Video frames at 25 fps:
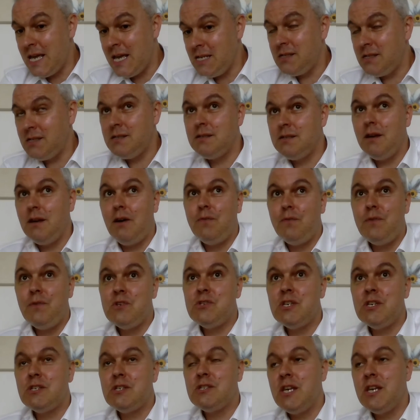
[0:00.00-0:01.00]
is on
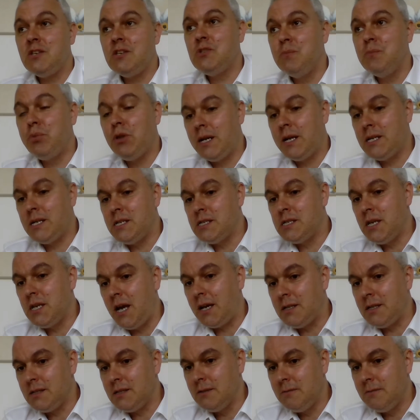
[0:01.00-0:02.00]
the succession planning
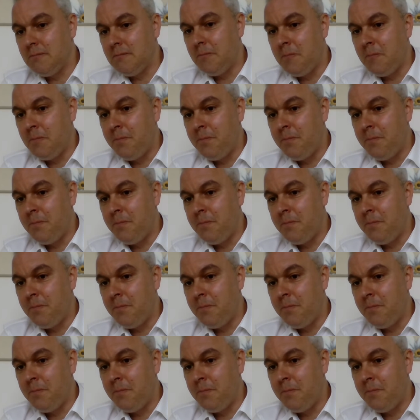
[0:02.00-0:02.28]
side.